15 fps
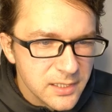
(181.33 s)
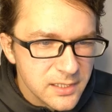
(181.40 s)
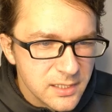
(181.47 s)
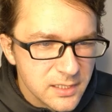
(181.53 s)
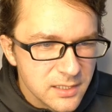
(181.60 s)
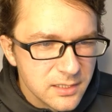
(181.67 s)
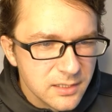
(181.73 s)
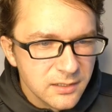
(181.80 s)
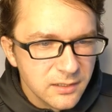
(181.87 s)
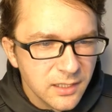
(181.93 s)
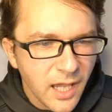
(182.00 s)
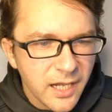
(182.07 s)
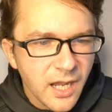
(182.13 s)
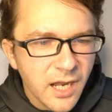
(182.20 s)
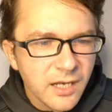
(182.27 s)
is,
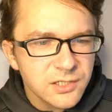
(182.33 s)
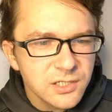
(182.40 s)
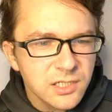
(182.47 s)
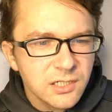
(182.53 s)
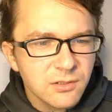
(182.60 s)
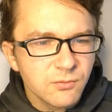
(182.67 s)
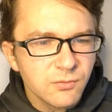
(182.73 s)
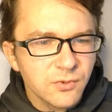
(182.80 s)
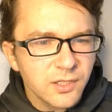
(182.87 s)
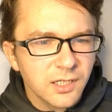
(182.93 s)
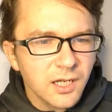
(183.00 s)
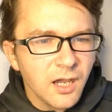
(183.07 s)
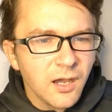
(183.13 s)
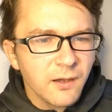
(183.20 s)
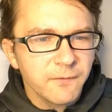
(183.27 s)
the analogy with a
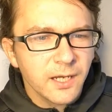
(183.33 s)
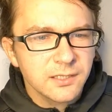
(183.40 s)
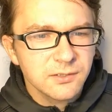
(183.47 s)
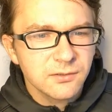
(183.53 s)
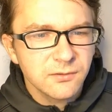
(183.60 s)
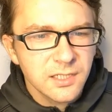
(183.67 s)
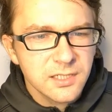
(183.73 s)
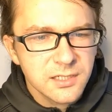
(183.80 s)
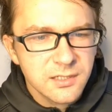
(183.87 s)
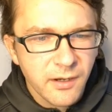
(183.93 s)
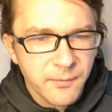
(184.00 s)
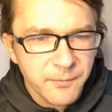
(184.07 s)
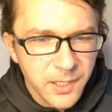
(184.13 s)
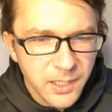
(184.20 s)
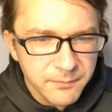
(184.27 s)
car factory is
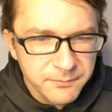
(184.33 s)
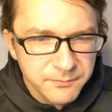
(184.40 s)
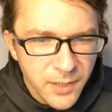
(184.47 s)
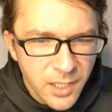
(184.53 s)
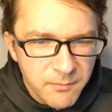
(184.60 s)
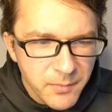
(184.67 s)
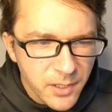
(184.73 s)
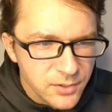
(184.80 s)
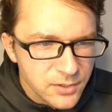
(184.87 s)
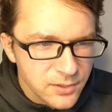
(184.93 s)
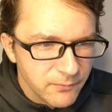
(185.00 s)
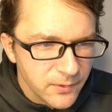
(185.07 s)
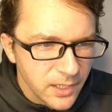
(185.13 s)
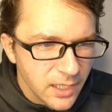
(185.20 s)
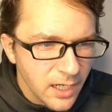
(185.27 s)
sloppy.
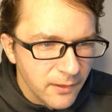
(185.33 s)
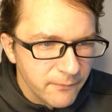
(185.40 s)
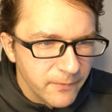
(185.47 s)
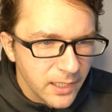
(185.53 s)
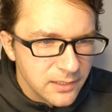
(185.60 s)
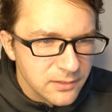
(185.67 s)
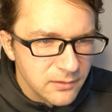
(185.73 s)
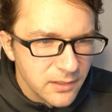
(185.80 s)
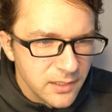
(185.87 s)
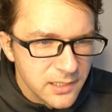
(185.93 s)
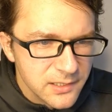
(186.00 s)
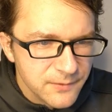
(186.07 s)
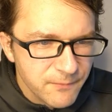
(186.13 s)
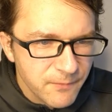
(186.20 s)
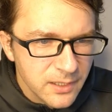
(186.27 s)
Most of the car factory
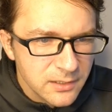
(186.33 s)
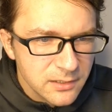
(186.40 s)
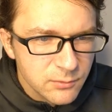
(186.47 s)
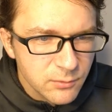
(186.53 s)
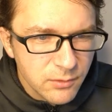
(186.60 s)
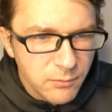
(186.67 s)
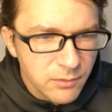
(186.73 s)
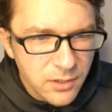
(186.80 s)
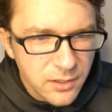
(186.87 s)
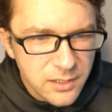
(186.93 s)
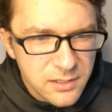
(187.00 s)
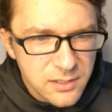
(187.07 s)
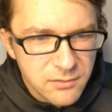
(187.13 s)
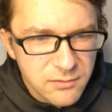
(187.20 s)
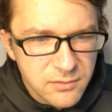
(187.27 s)
is filled with
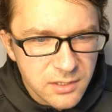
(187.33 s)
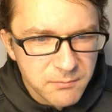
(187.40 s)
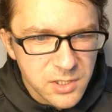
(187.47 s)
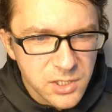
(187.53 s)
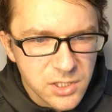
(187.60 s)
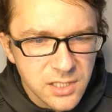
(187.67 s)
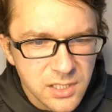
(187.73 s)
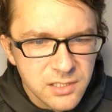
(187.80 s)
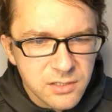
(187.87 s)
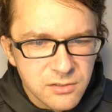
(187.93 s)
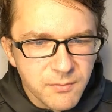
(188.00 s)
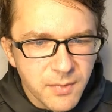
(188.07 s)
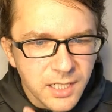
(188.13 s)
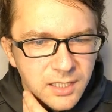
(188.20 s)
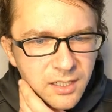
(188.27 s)
workers using machines
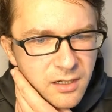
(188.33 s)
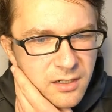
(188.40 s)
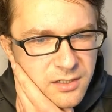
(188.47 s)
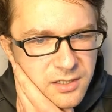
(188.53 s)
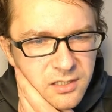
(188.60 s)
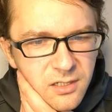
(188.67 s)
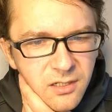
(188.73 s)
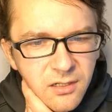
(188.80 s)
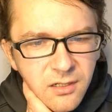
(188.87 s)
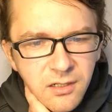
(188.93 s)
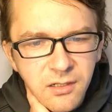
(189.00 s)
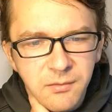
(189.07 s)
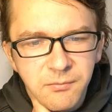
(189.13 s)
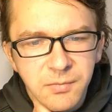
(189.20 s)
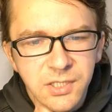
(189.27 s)
to make cars,
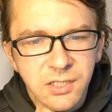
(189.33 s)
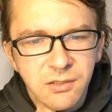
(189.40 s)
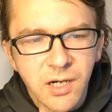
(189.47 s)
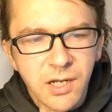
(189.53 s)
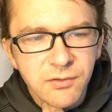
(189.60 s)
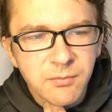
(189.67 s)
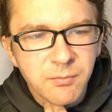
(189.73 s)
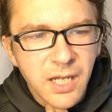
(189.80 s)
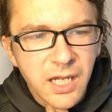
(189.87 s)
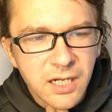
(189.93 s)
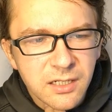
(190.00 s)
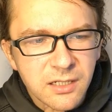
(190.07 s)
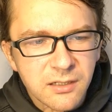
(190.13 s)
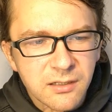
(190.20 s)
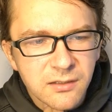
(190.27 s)
but around the
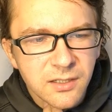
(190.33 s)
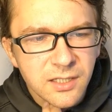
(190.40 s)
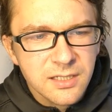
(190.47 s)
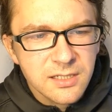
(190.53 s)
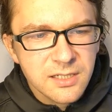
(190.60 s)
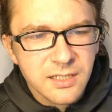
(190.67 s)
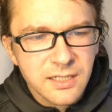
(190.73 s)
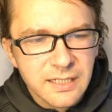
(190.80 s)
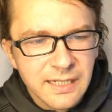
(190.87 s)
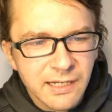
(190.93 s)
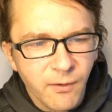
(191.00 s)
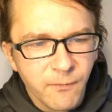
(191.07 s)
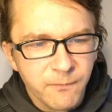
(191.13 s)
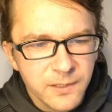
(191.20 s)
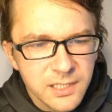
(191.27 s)
back there is a
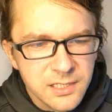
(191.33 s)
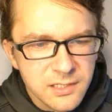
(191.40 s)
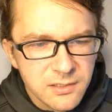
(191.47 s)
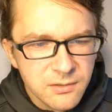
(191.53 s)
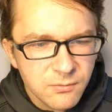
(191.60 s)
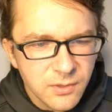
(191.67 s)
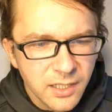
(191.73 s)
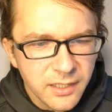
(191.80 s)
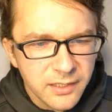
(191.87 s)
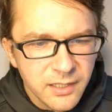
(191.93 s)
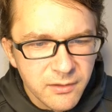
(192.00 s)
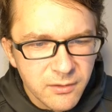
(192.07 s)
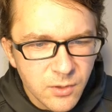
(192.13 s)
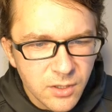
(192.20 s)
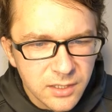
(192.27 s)
little office where
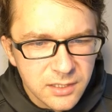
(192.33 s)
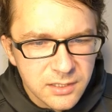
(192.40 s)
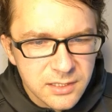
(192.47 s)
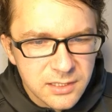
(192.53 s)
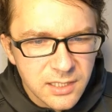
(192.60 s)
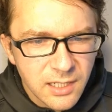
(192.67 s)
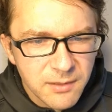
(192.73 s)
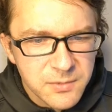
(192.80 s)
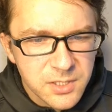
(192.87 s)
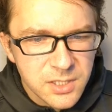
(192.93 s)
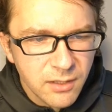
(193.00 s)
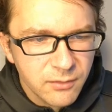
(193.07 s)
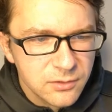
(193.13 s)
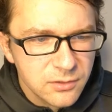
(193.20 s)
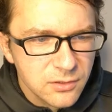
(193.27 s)
another worker determines
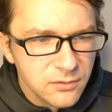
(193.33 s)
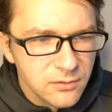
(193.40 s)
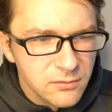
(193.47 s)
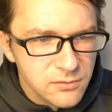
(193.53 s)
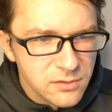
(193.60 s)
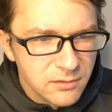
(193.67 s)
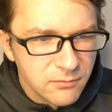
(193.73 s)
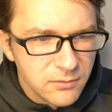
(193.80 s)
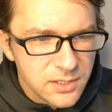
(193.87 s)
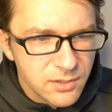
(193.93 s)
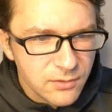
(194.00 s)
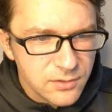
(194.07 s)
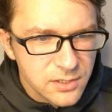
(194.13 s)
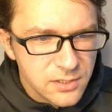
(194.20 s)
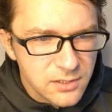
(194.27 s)
how to use the
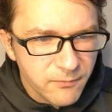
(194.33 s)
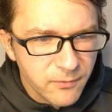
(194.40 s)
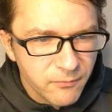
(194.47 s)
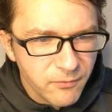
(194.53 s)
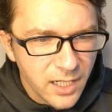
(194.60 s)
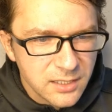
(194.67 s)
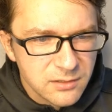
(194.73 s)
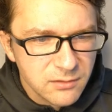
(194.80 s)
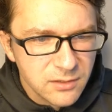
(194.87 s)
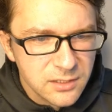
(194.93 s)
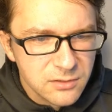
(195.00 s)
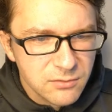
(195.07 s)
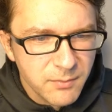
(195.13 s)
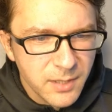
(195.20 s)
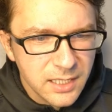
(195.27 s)
resources of the
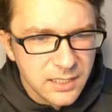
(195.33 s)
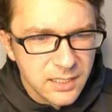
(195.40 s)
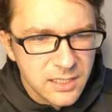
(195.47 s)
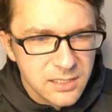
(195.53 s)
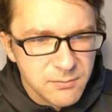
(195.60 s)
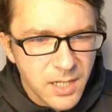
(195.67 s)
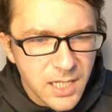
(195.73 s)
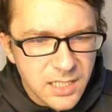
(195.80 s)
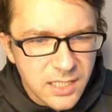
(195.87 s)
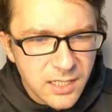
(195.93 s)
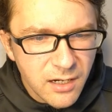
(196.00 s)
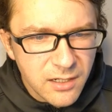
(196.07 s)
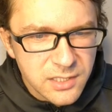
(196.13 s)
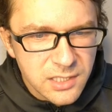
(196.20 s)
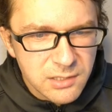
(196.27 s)
factory to make as many
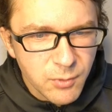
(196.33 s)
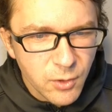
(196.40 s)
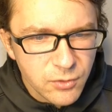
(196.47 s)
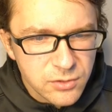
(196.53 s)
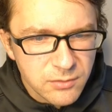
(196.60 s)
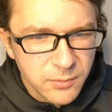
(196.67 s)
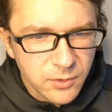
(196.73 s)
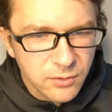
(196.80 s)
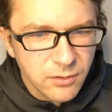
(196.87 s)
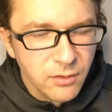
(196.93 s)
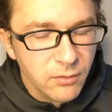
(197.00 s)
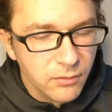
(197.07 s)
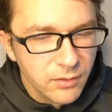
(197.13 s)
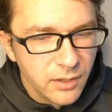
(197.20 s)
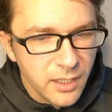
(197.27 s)
cars as possible,
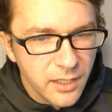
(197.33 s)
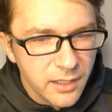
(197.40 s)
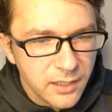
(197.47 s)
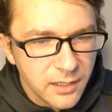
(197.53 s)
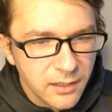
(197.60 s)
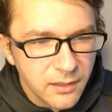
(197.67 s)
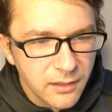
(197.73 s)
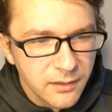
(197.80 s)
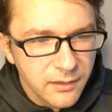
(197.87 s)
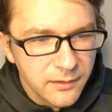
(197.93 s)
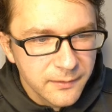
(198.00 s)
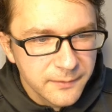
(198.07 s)
all alike.